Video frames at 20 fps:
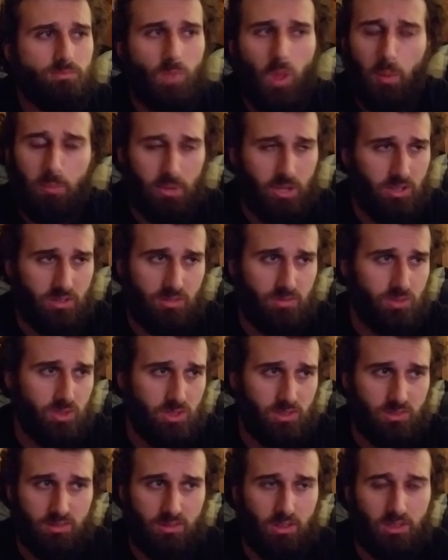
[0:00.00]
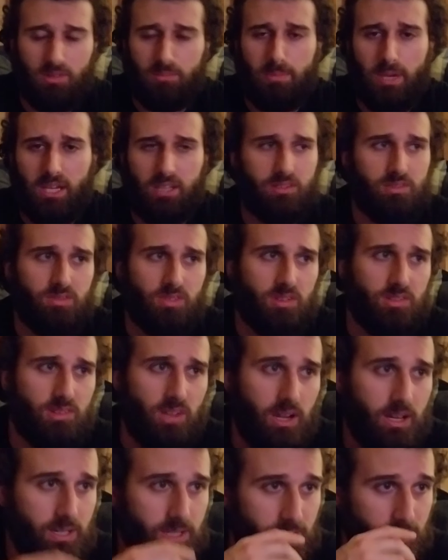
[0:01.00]
because of just the demands of
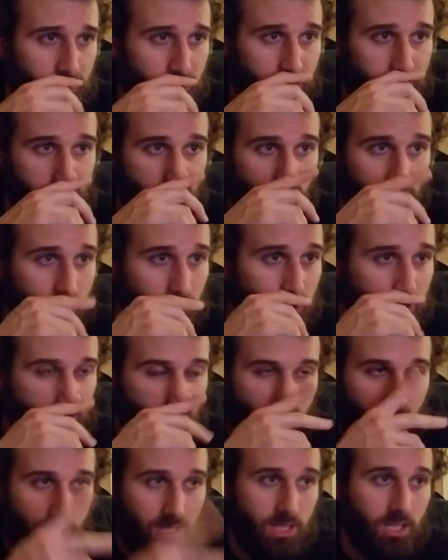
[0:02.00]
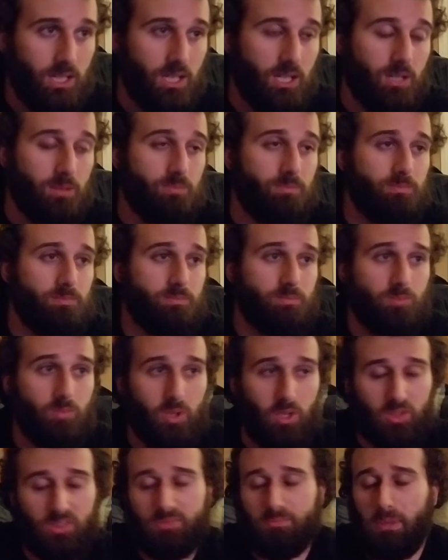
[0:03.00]
society. So
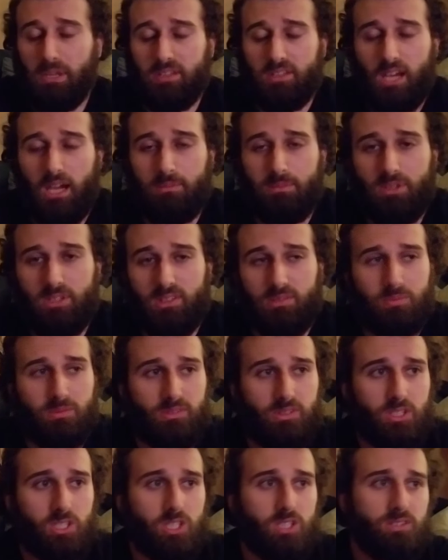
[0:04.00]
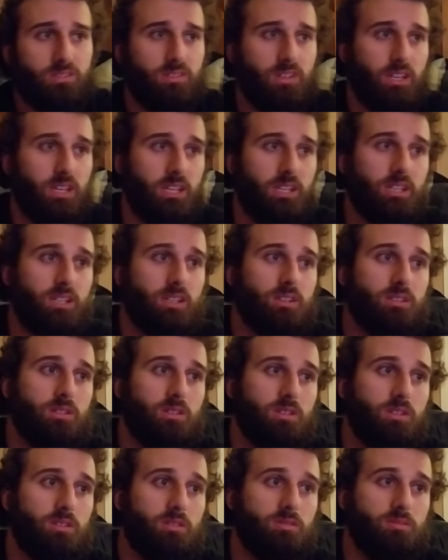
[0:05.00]
we don't spend time in these positions,
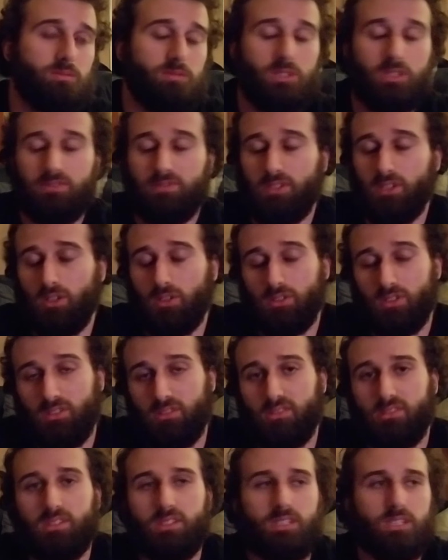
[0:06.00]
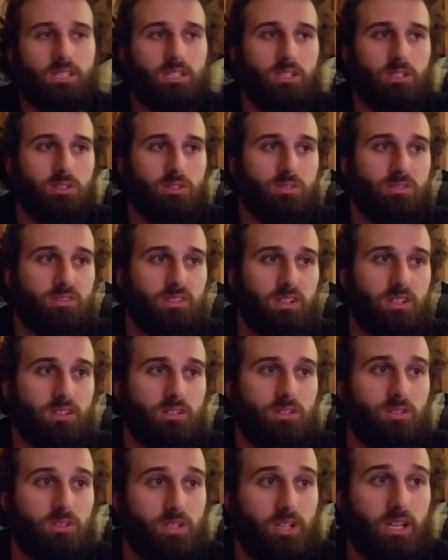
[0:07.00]
and if you don't use it, you lose it,
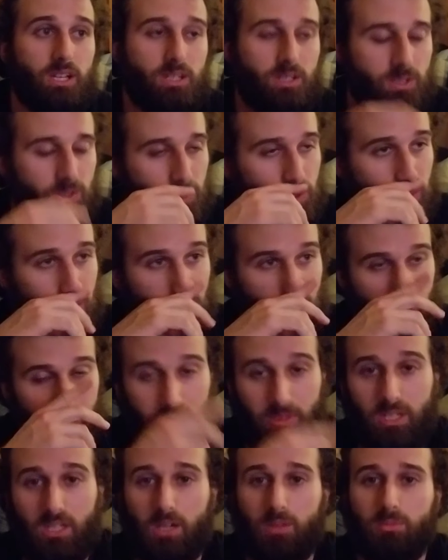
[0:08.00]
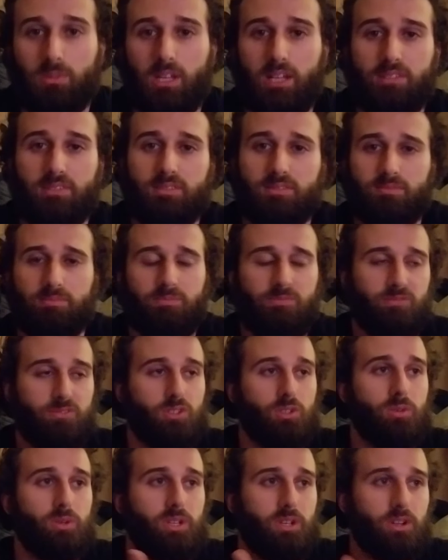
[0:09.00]
okay? Or we become less
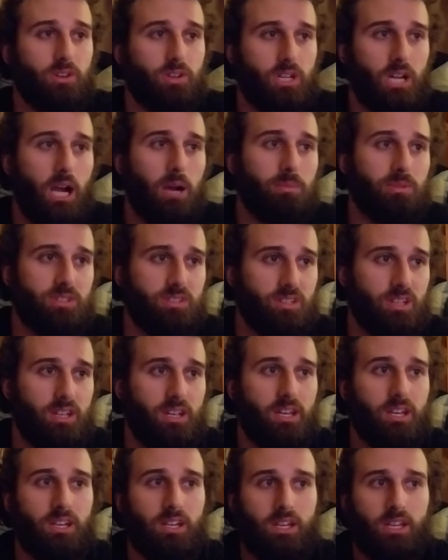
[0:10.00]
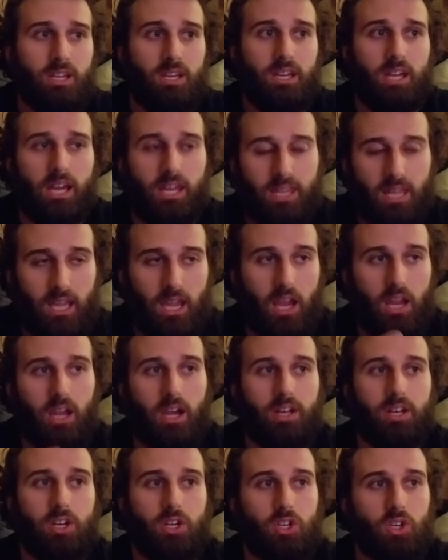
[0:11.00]
fluid or competent in it, and that can
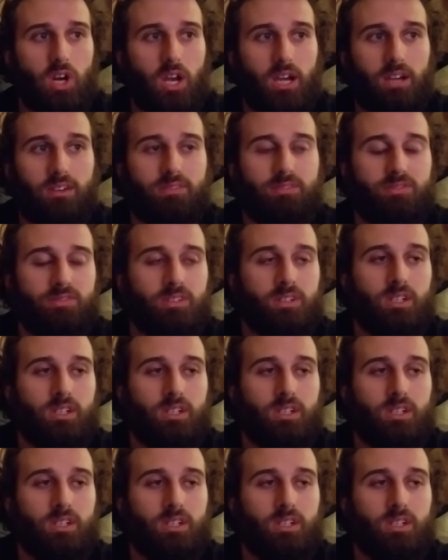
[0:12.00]
kind of drive